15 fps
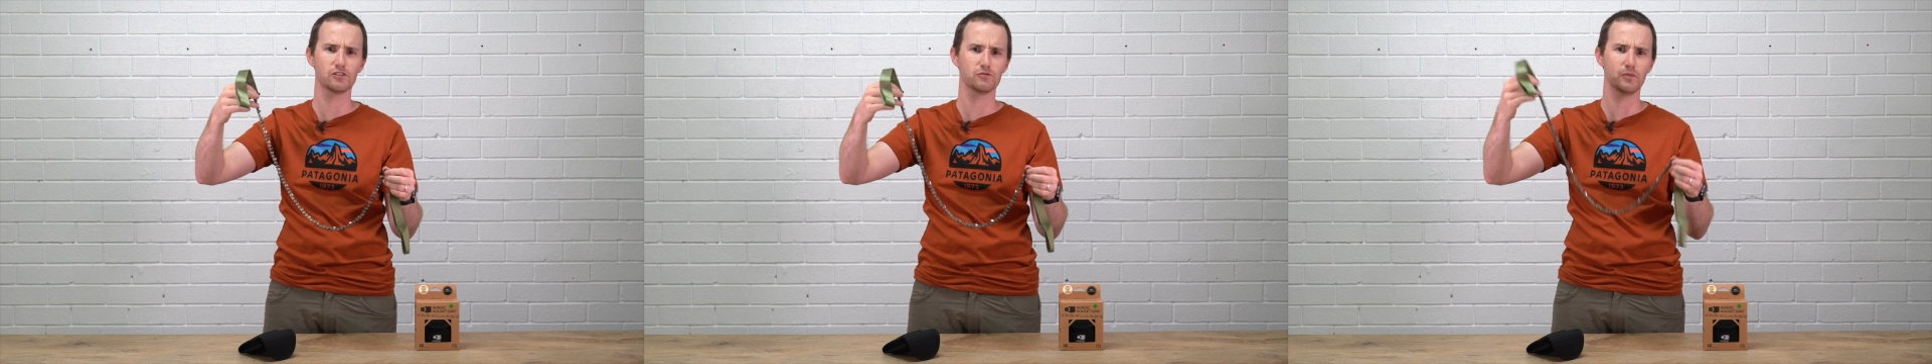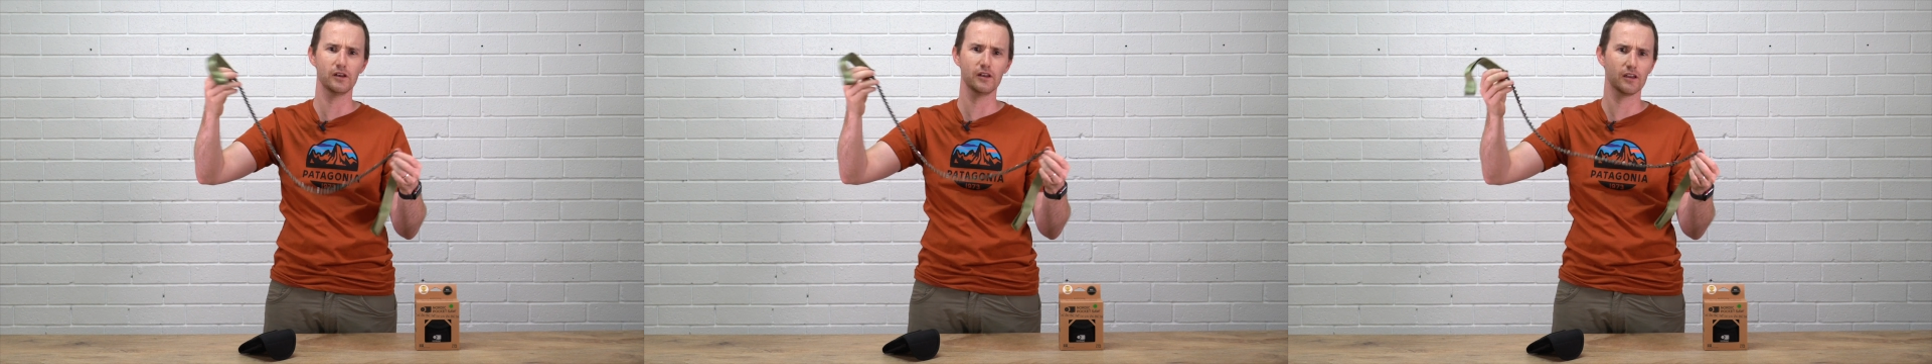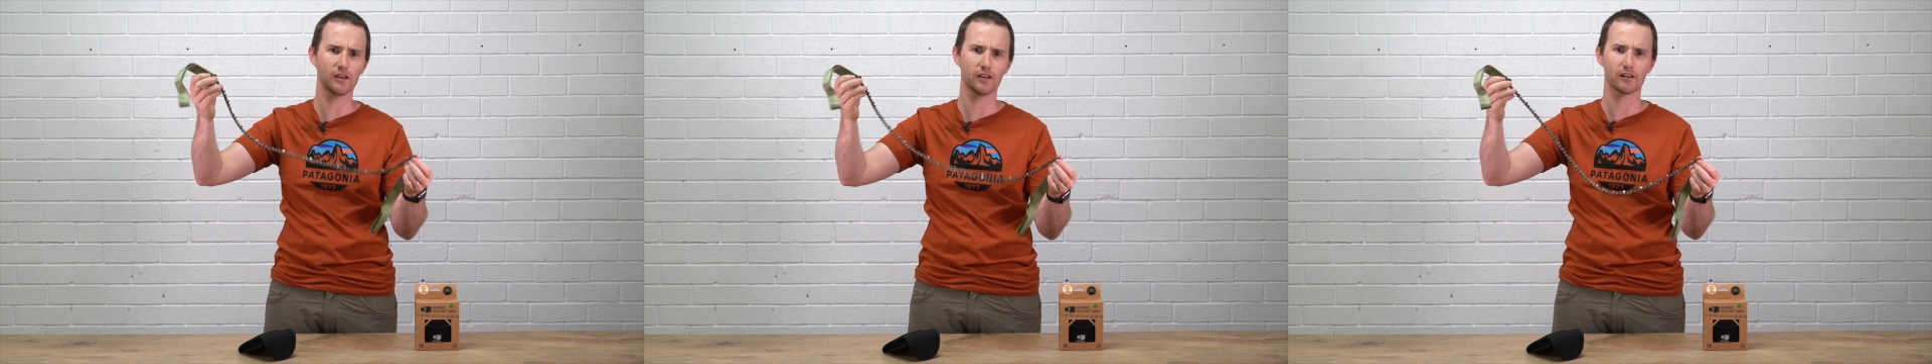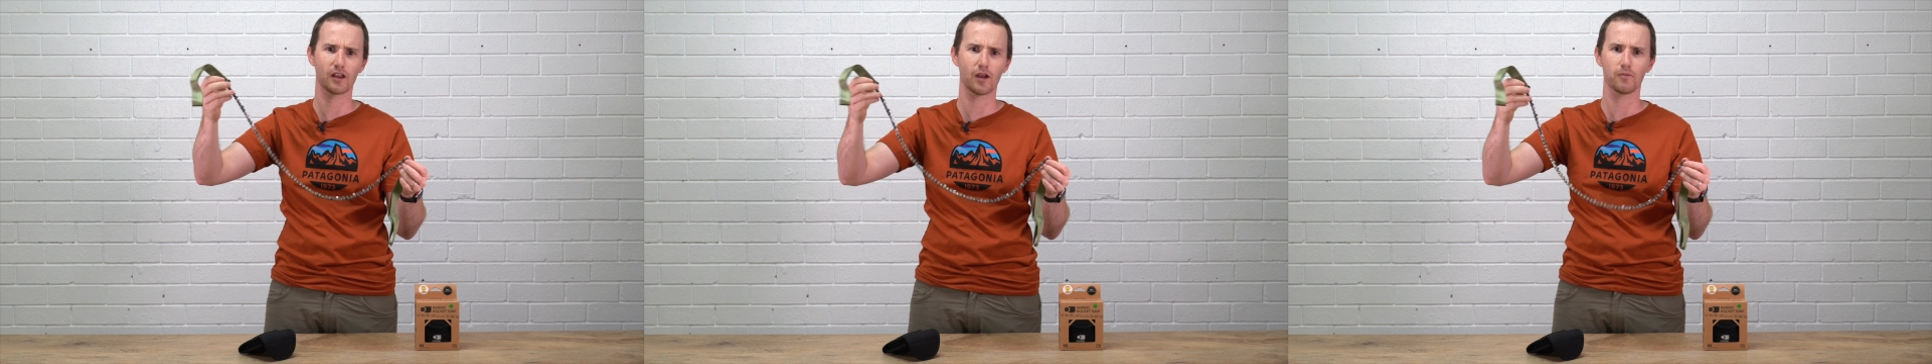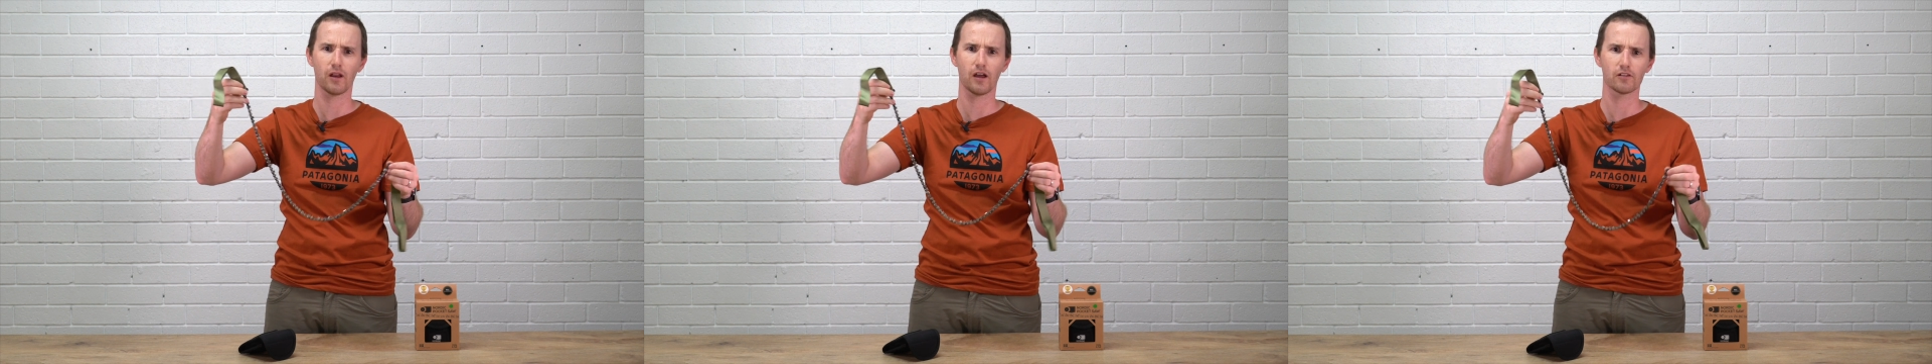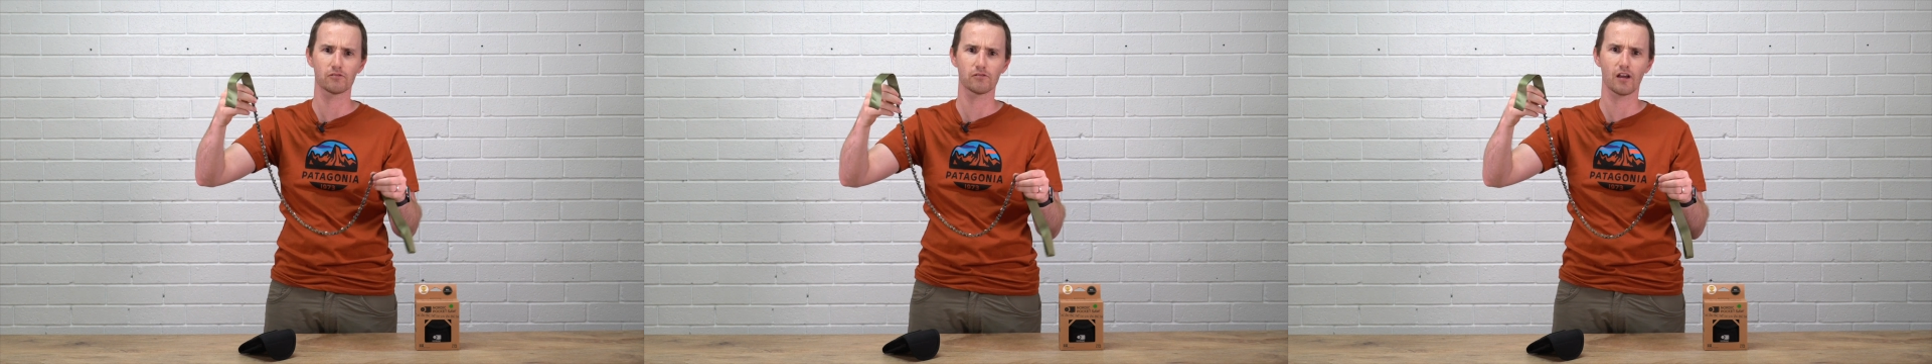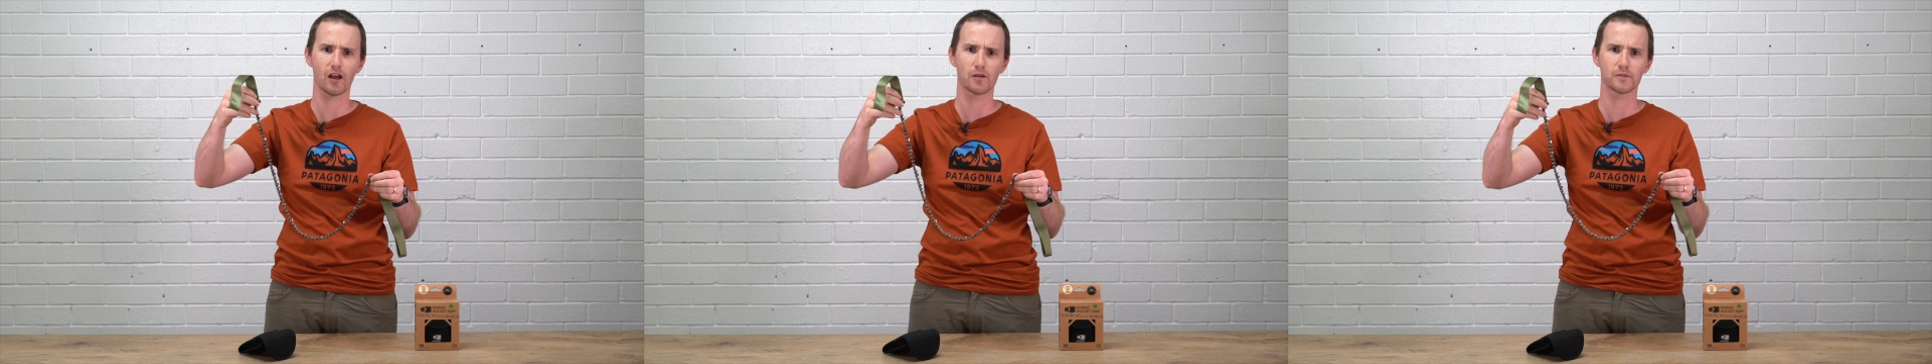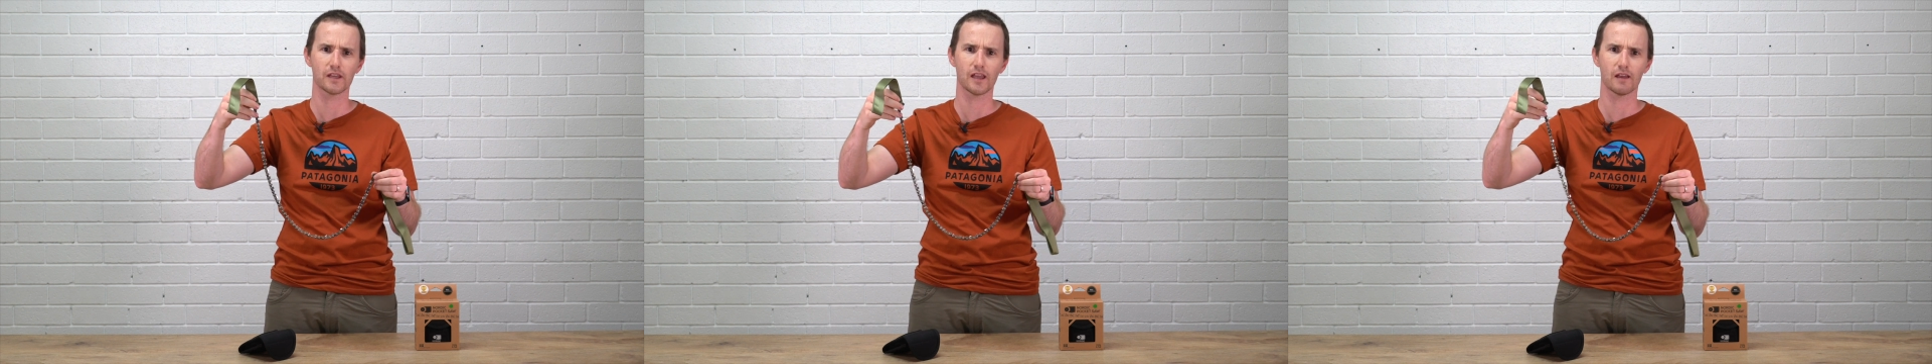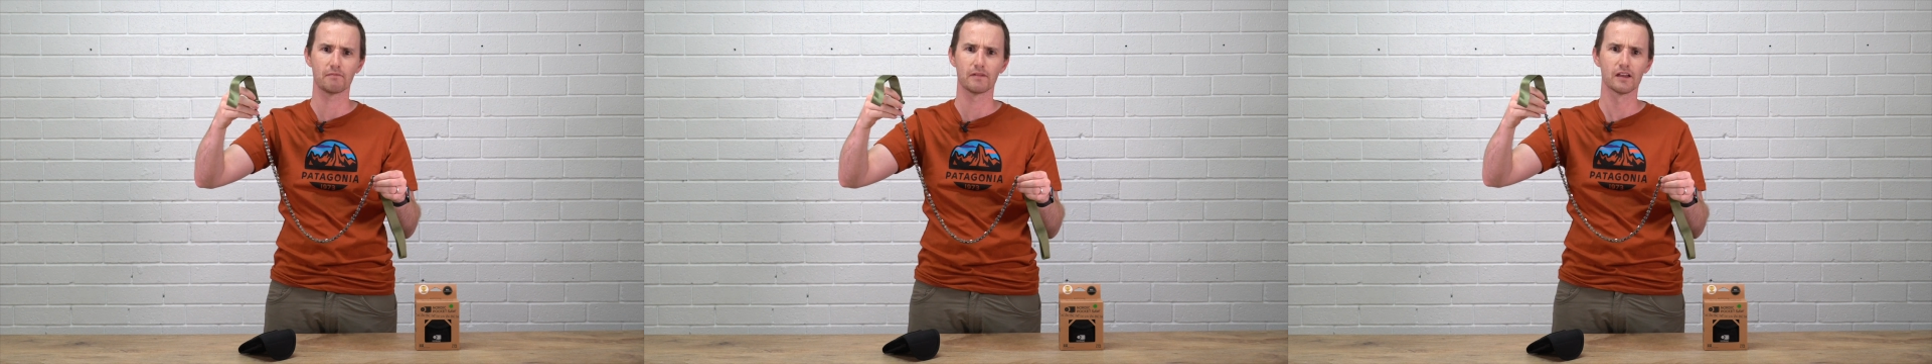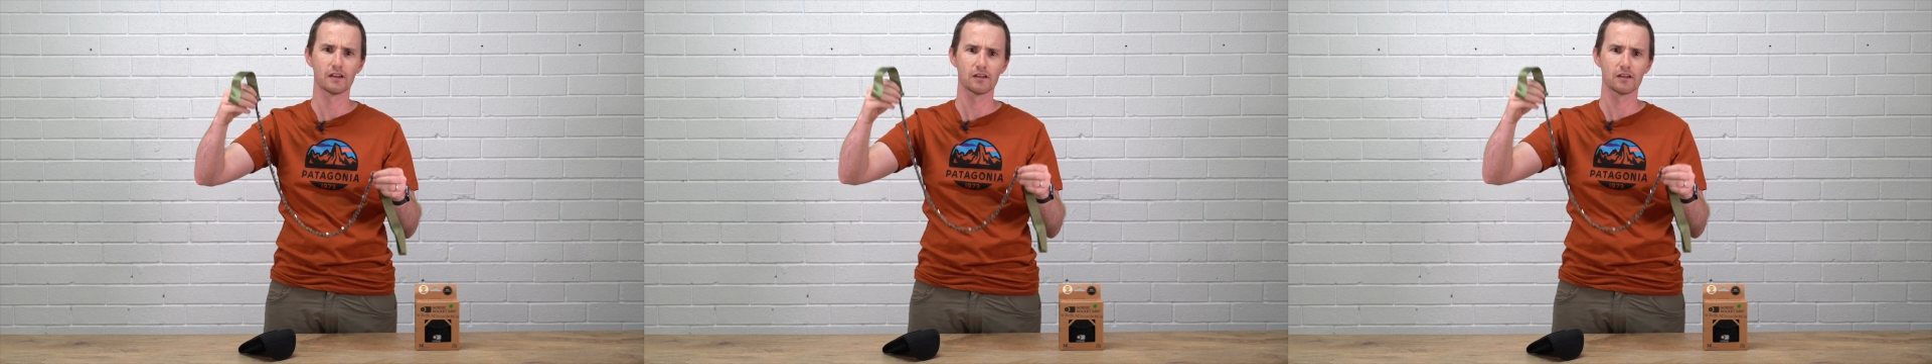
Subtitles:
spinning at a couple hundred RPM,